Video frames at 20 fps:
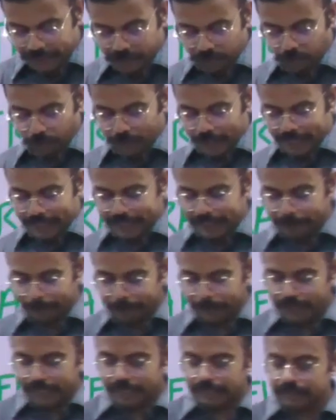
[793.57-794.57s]
by
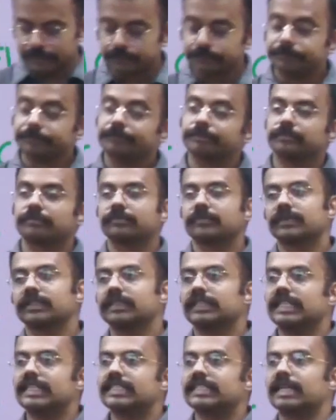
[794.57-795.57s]
UNEP.
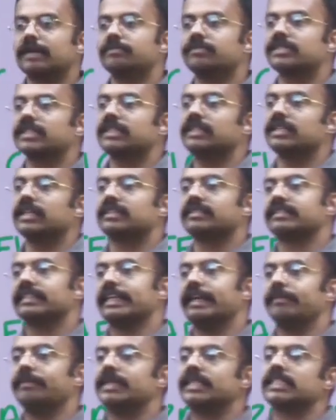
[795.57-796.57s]
This comes under,
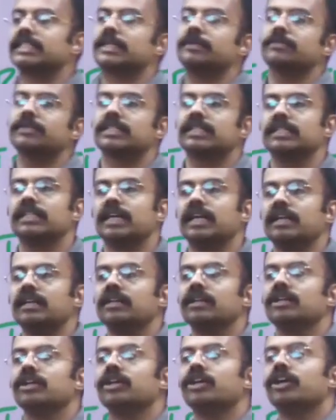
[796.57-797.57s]
CMS comes
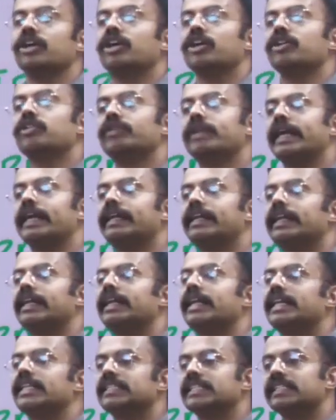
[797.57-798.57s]
under
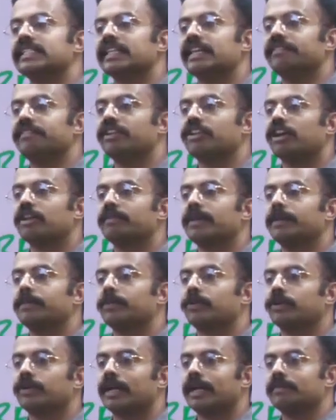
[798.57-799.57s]
United Nations Environment
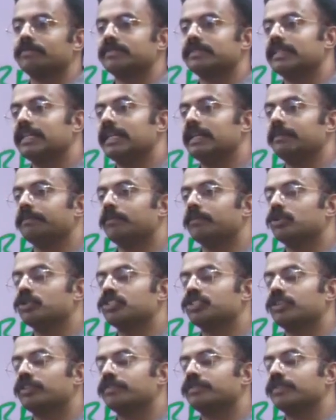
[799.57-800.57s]
Program. See,
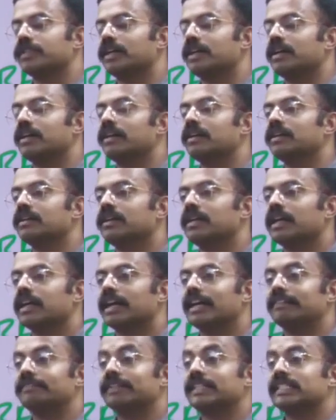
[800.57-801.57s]
most of the
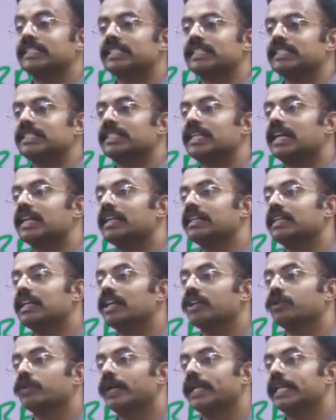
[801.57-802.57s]
conventions are under
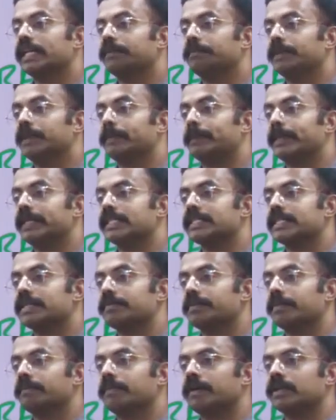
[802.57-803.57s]
UNEP, please
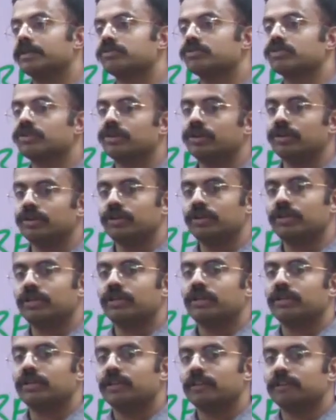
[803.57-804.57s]
remember. So
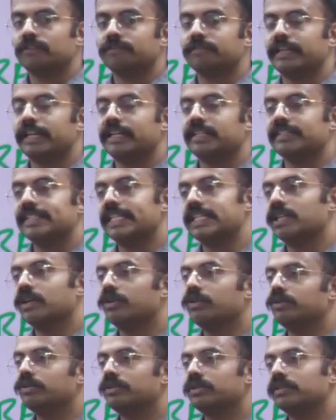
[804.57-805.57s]
if there is a
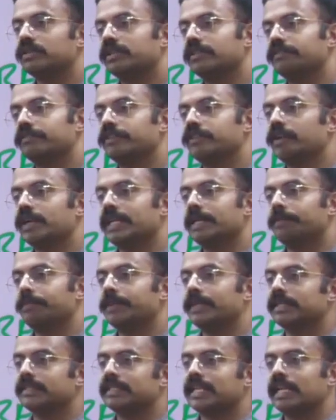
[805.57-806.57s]
doubt, if UNEP
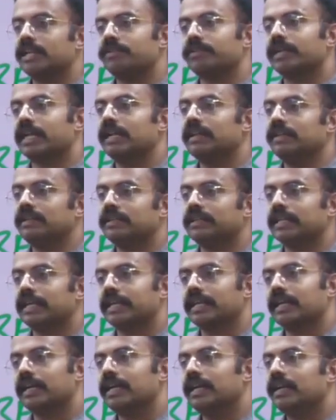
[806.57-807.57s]
is there, you can
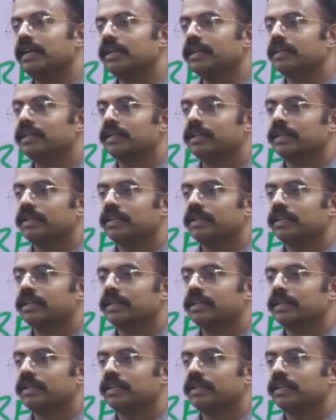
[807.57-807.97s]
take a